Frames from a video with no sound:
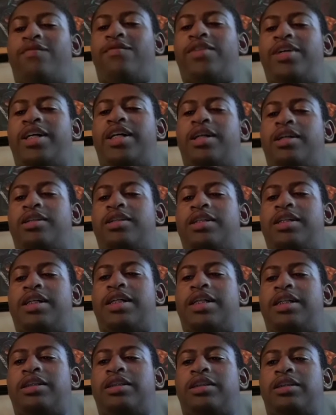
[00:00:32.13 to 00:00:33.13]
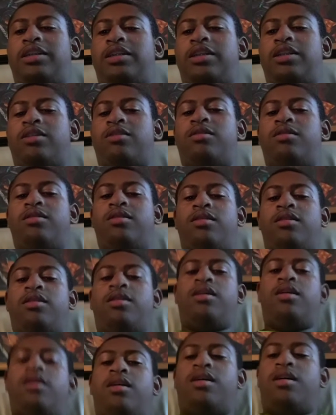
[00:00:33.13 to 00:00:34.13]
video today. So
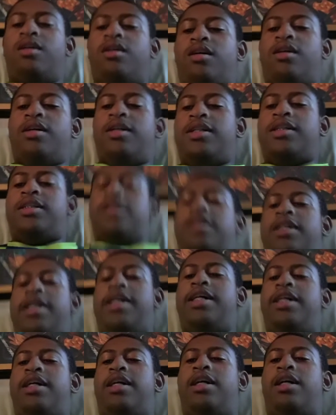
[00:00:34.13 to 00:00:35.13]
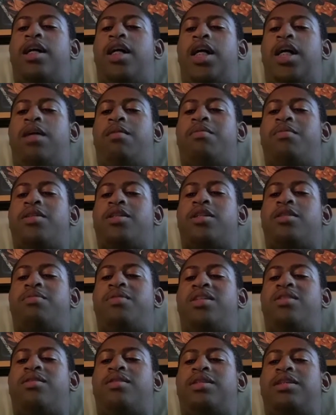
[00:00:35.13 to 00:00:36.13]
today I'm gonna just be
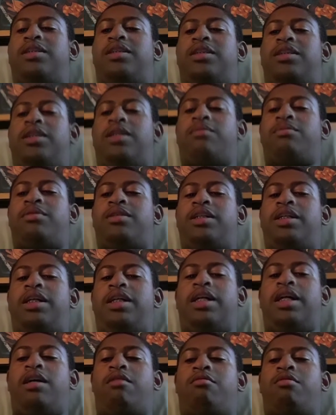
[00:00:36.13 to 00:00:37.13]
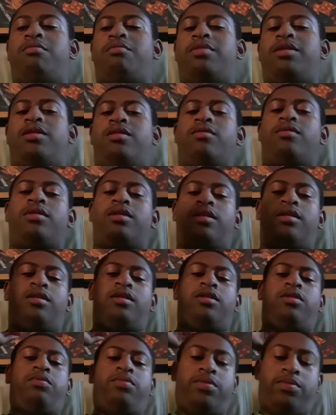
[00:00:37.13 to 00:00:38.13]
doing something. I'm gonna be doing a
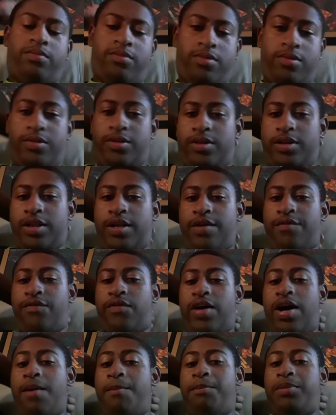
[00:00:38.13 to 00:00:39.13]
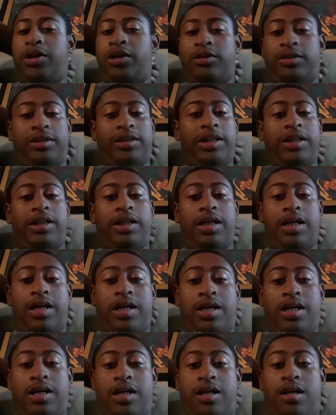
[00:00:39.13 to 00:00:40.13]
little bit more stuff. I'm posting
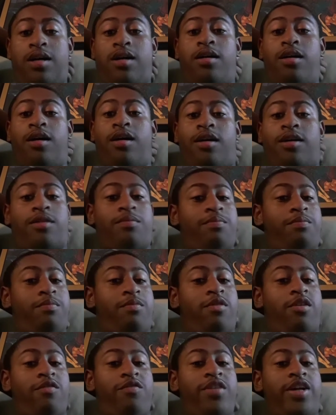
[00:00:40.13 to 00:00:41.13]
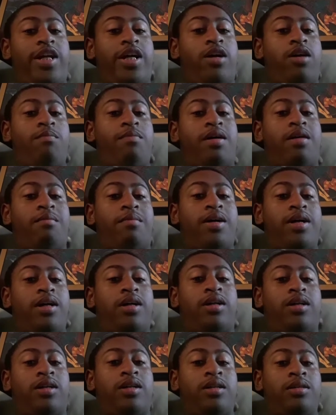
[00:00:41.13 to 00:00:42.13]
a video about
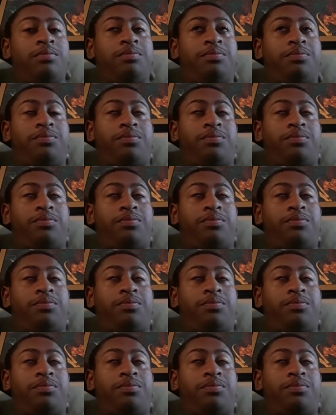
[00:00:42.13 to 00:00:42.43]
my